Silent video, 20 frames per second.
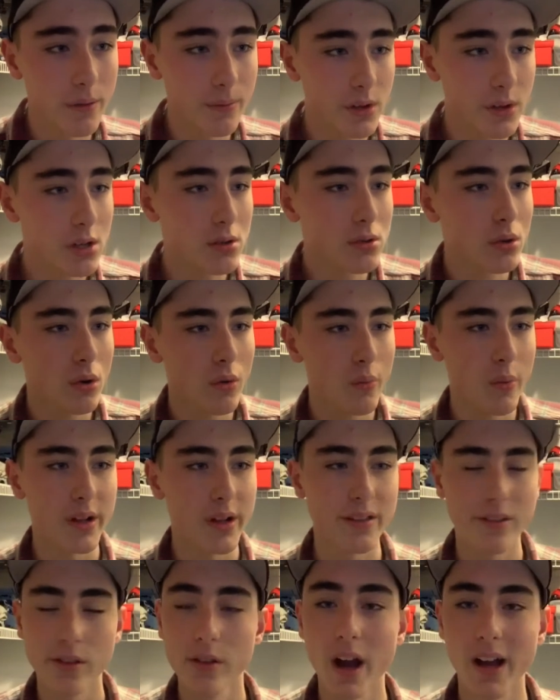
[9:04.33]
vehicle, but
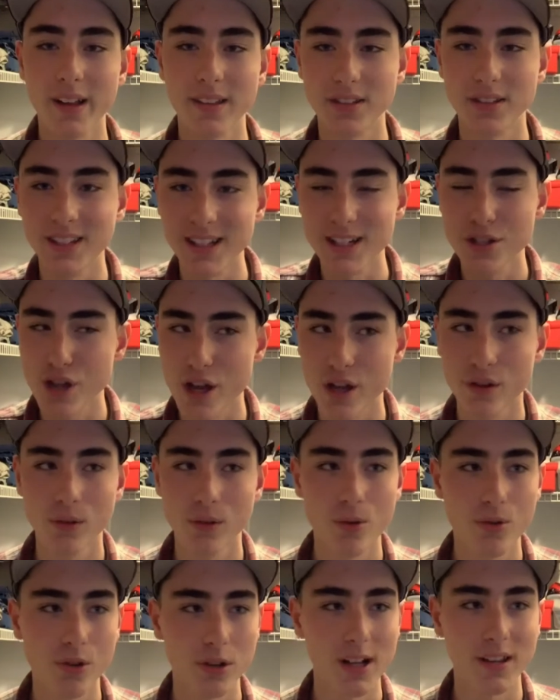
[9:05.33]
it's not. It's a TJ Cruiser.